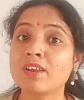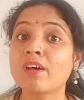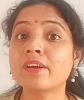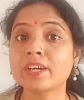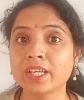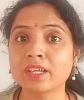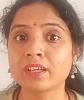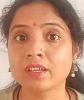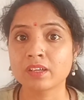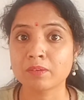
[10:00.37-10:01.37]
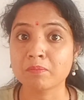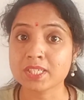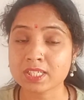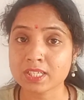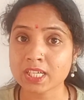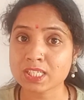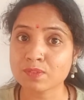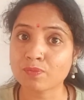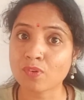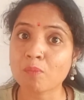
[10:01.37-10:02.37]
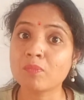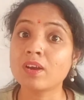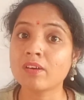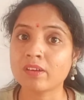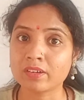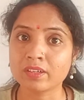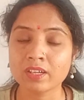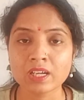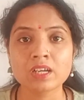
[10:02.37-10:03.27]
learning mistakes from learn